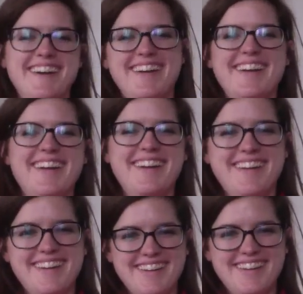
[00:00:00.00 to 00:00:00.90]

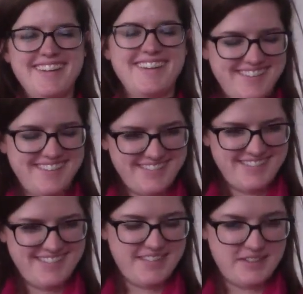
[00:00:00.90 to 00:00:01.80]

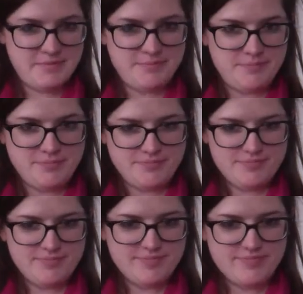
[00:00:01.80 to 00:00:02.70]

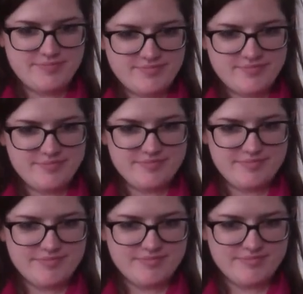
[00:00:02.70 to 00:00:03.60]

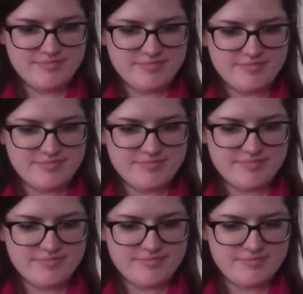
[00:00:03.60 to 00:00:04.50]

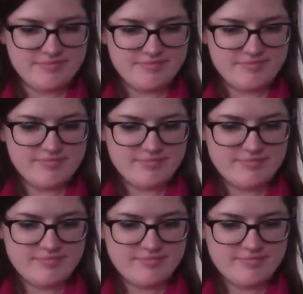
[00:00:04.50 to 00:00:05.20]
[no speech]